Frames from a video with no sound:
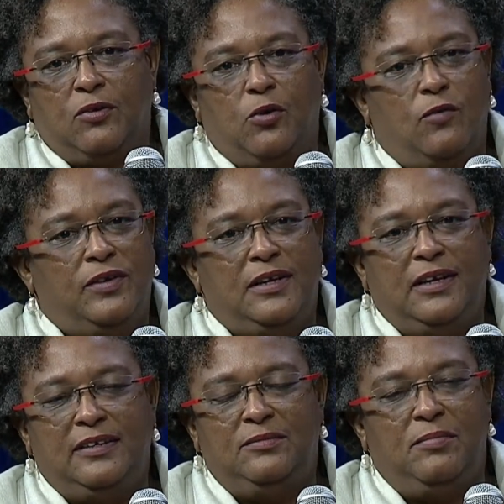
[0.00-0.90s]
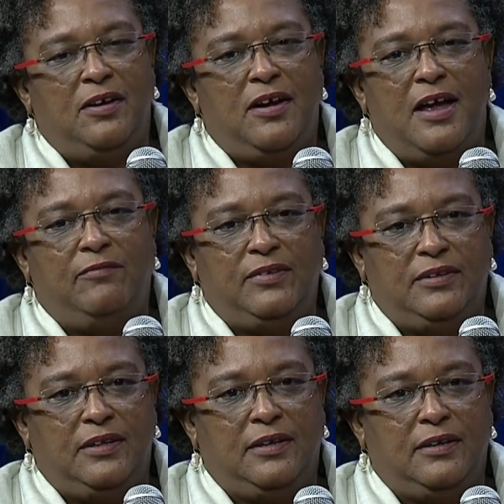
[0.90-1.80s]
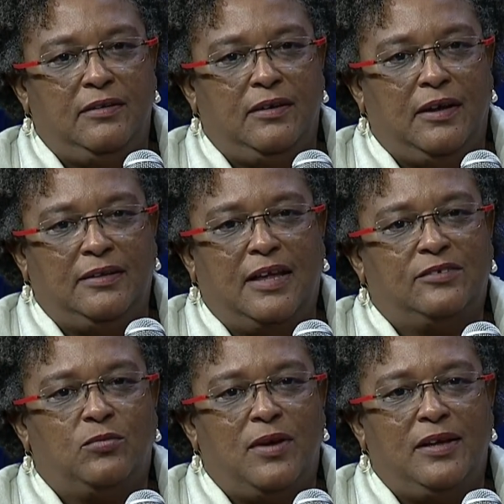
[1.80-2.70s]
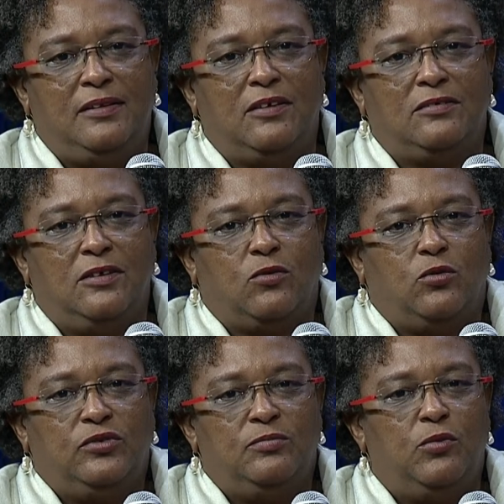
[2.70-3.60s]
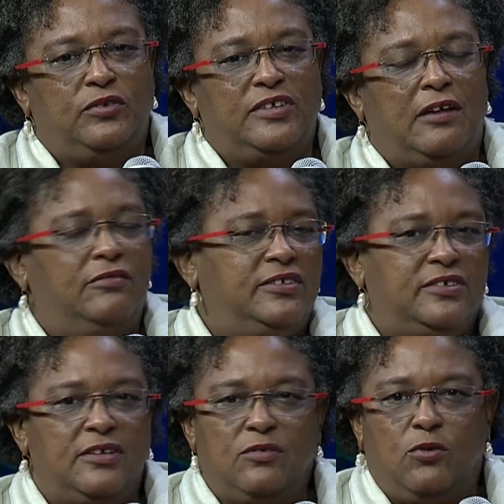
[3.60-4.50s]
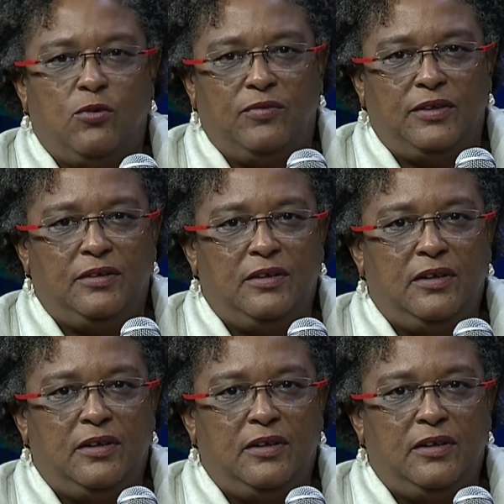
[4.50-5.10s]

COVID lays bare everything, and that's why look who's most at risk in COVID.